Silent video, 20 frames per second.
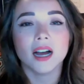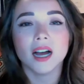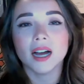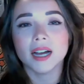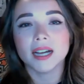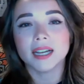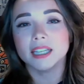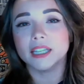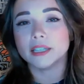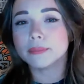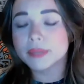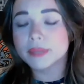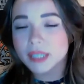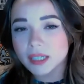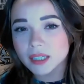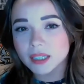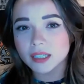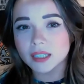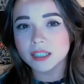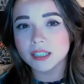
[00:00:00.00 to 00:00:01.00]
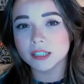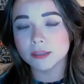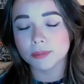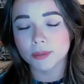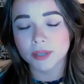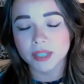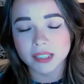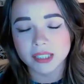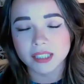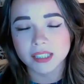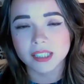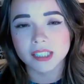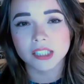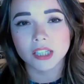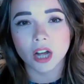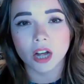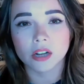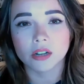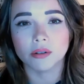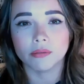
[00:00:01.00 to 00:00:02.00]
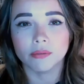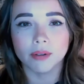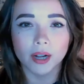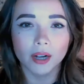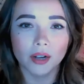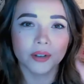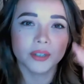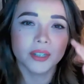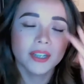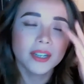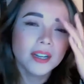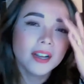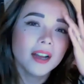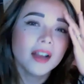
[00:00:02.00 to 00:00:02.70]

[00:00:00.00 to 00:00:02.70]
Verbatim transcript: I keep singing his praises, Scott Carone.